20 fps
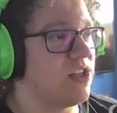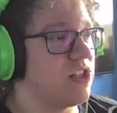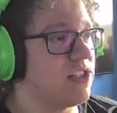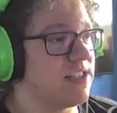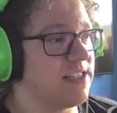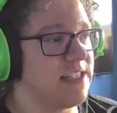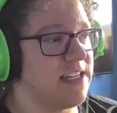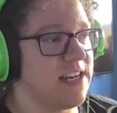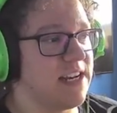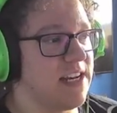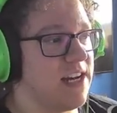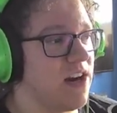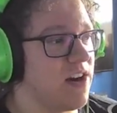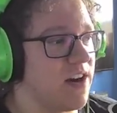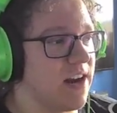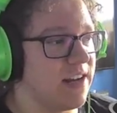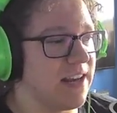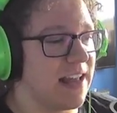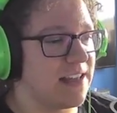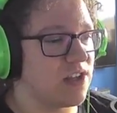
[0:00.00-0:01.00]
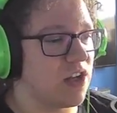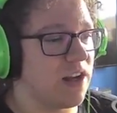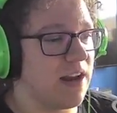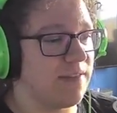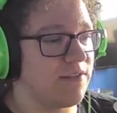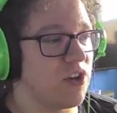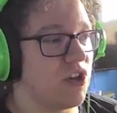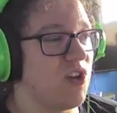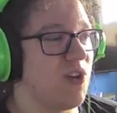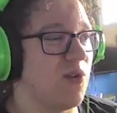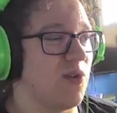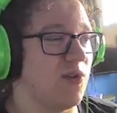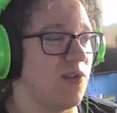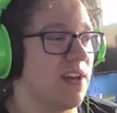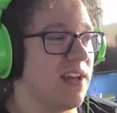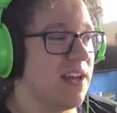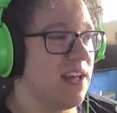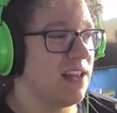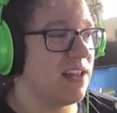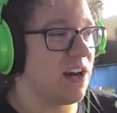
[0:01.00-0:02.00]
just sit in here and that's all you have to do.
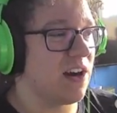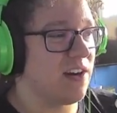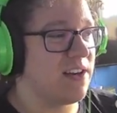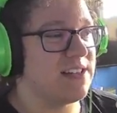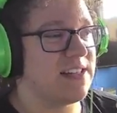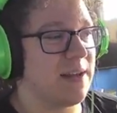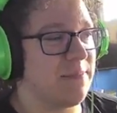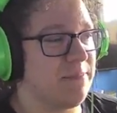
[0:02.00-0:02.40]
There is a